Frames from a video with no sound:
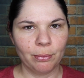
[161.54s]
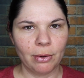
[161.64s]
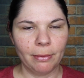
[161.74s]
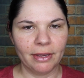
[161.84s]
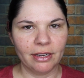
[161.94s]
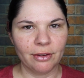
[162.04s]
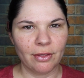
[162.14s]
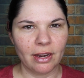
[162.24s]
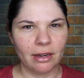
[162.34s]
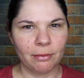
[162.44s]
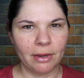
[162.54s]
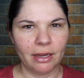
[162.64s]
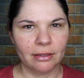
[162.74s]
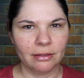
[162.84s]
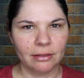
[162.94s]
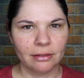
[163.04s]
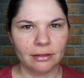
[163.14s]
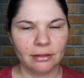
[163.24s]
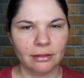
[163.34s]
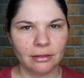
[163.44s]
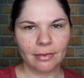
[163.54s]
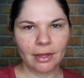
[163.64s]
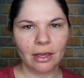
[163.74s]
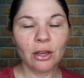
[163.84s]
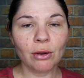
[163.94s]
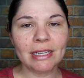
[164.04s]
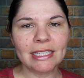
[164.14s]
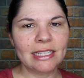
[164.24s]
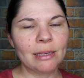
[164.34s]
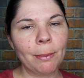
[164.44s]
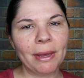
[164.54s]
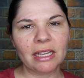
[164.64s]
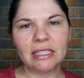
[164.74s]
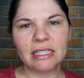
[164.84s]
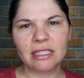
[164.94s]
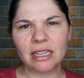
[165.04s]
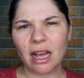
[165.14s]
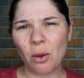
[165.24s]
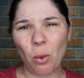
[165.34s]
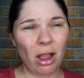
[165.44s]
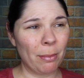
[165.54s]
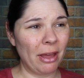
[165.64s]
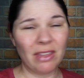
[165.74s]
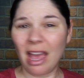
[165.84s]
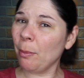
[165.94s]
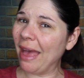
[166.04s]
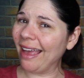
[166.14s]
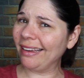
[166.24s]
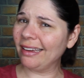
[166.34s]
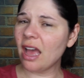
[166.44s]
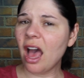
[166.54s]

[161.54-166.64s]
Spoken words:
Probably gonna do that anyway. Craziest thing on my bucket list, walk about the outback.